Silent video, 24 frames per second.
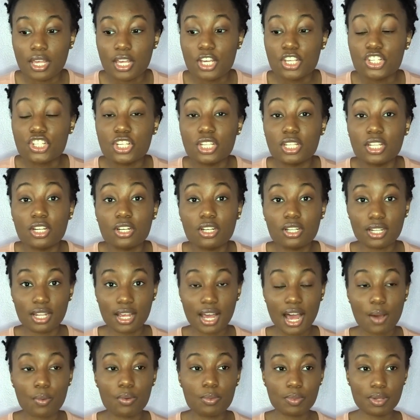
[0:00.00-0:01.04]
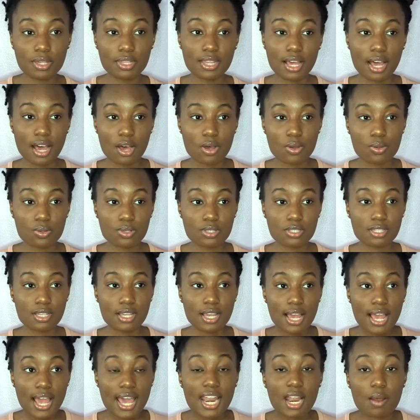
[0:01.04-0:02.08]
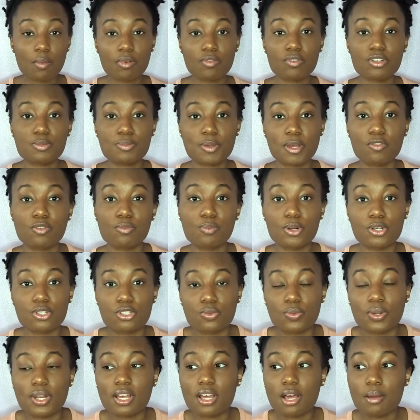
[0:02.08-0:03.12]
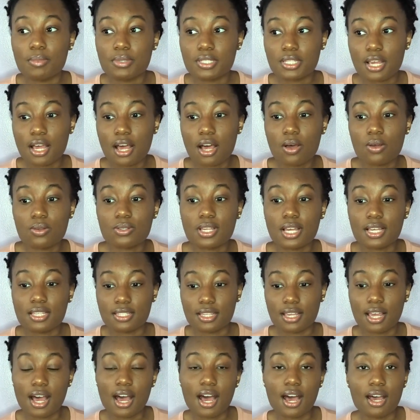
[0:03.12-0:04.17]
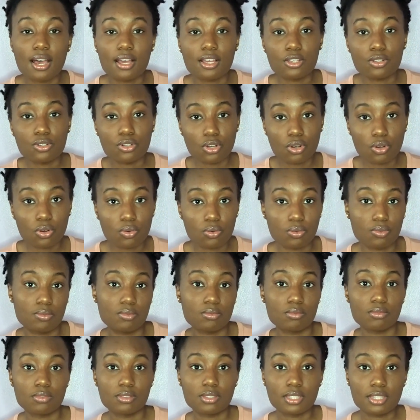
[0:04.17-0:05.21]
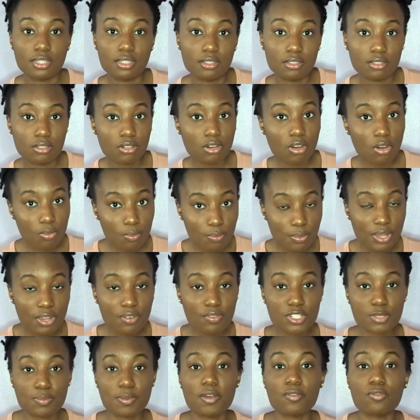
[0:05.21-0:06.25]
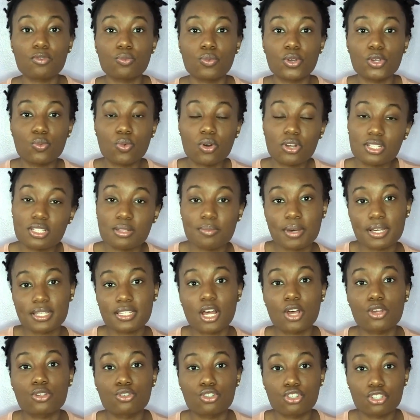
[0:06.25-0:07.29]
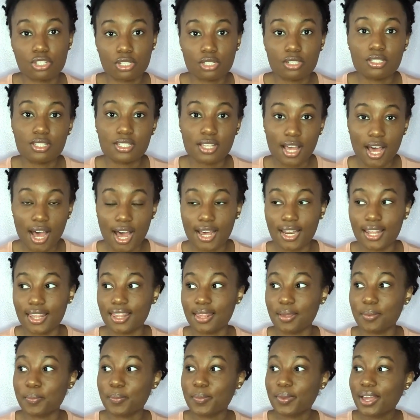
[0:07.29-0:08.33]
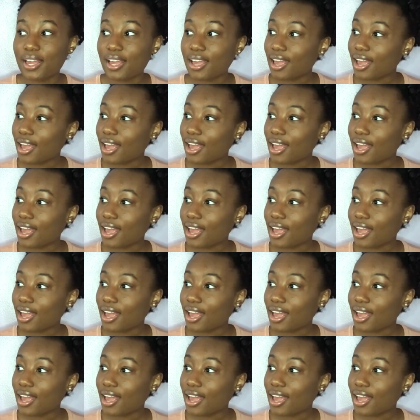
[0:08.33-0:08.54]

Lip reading: She literally, like, I would be in the house, and I'm a respectful person. When I come into the house, I say hi, you know, being respectful. When you walk in somebody's house, you should say hi to them.